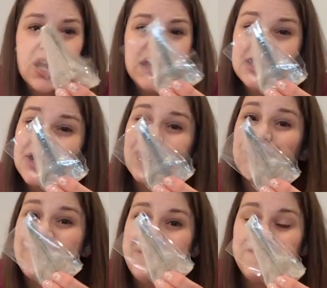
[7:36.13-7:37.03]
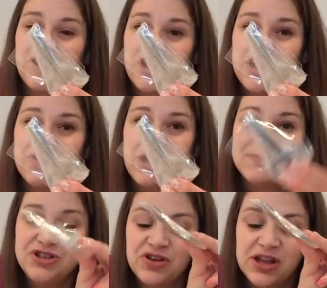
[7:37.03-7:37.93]
These are great for cutting your
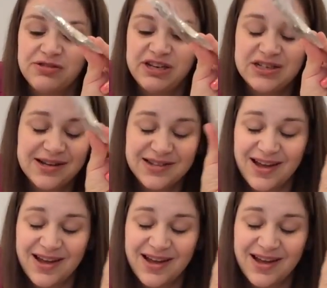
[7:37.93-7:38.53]
wraps. And you get 3 sets.